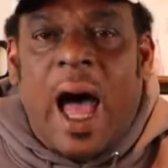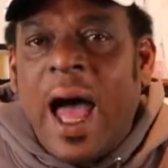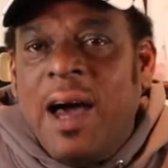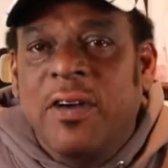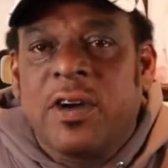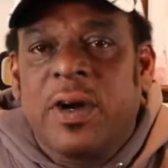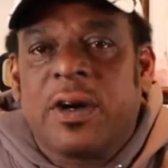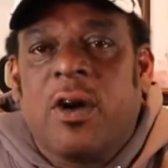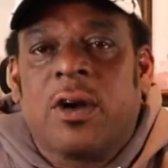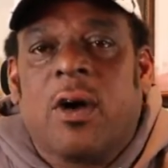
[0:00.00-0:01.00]
I have a
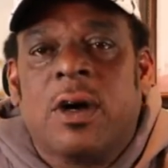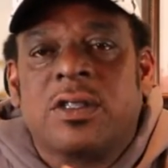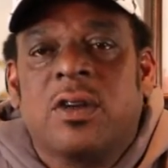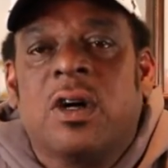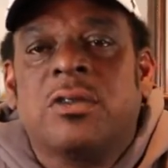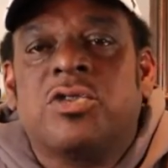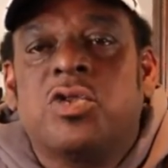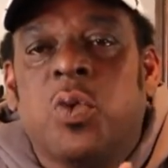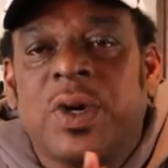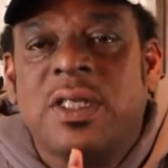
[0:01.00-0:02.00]
credit card arsenal of
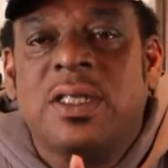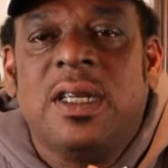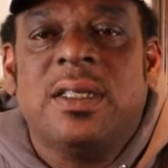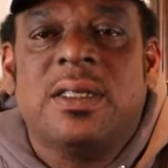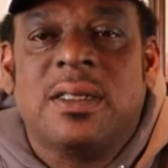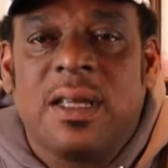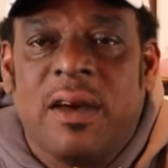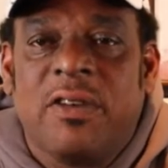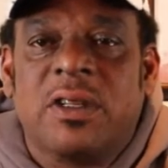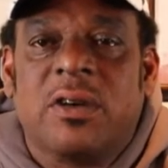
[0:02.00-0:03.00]

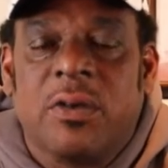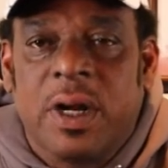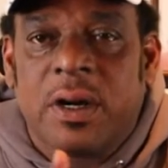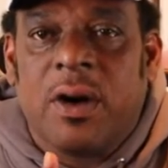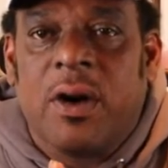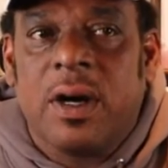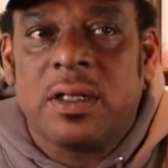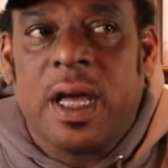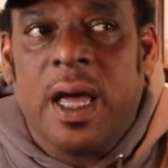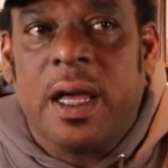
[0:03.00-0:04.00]
27 credit
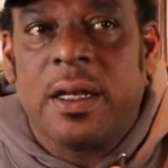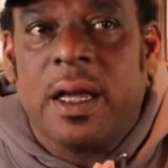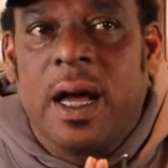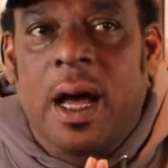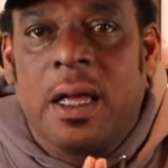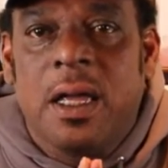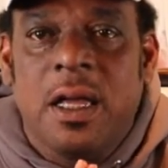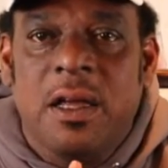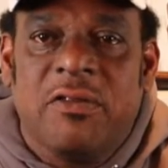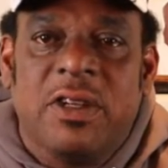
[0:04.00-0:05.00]
cards, and I
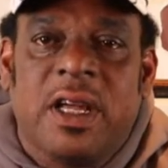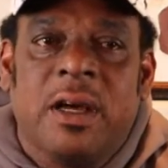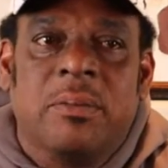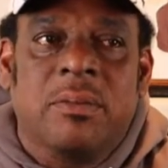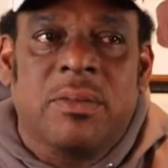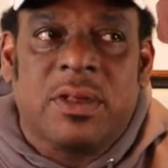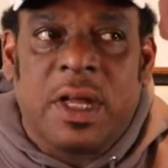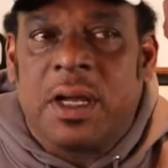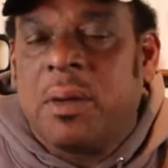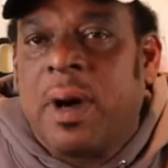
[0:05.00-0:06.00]
even am
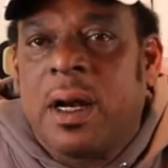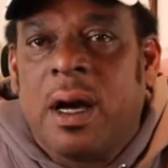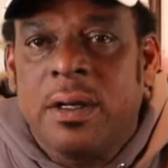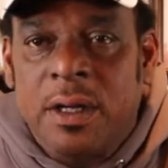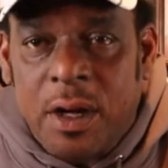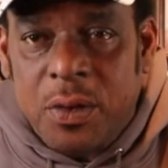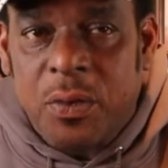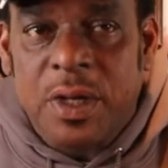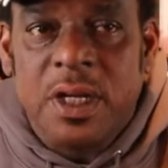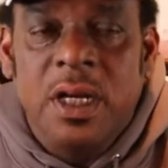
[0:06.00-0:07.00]
thinking about another
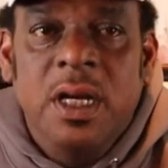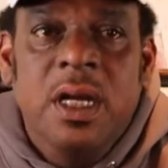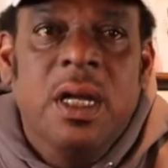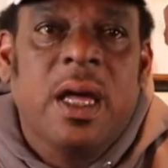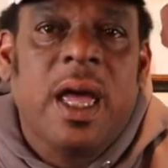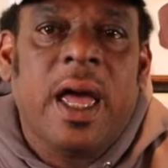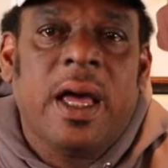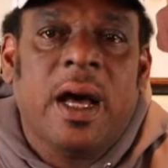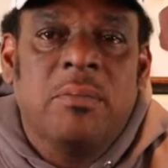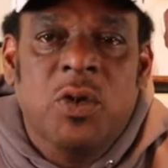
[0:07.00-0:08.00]
one,
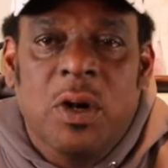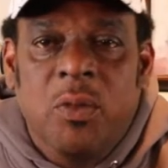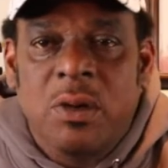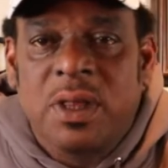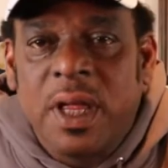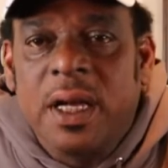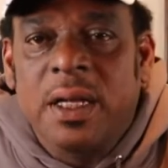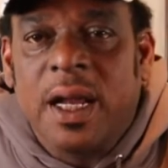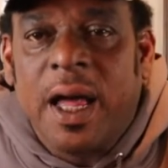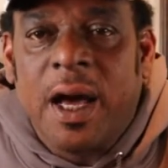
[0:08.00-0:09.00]
and I'm doing more
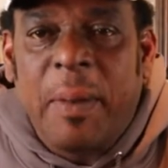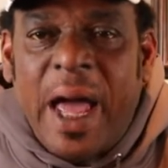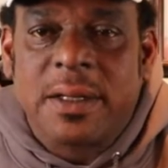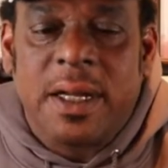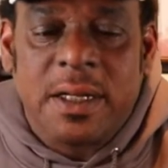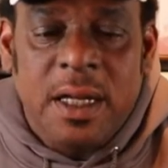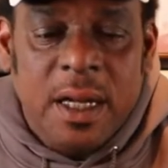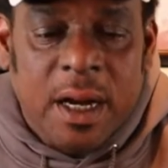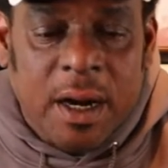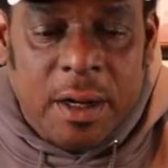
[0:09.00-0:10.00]
thinking than I am acting.
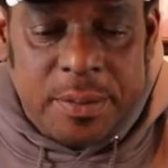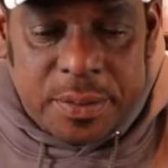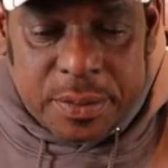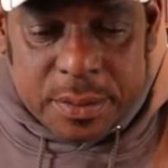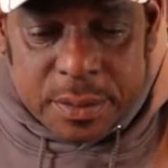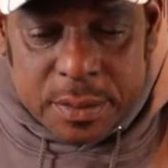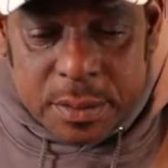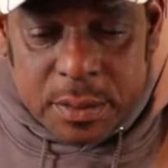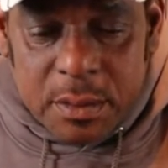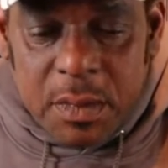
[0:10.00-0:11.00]
Um,
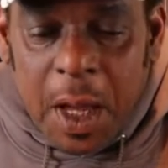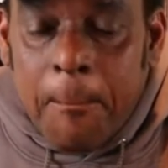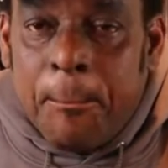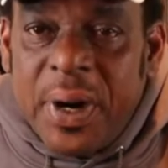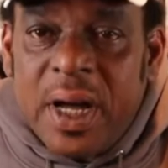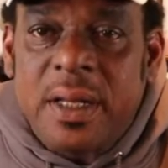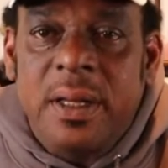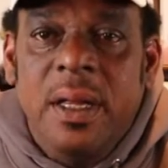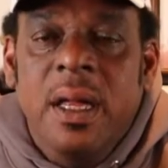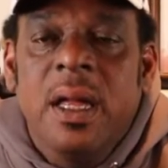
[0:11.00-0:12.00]

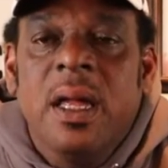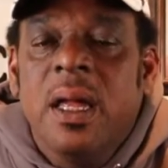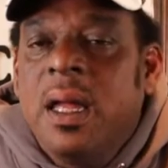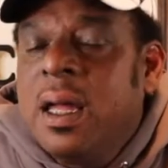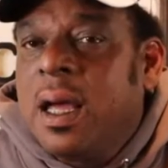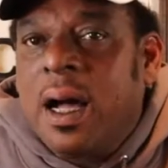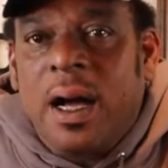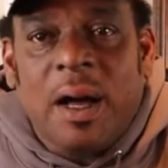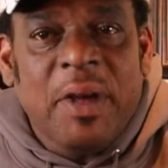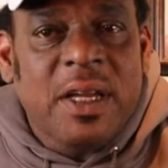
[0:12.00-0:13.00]
but,
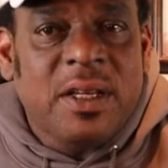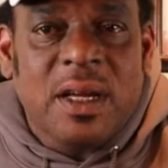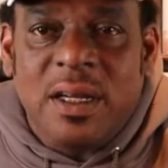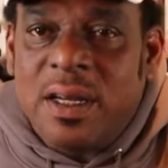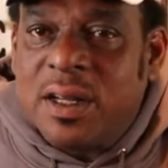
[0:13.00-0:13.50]
I mean,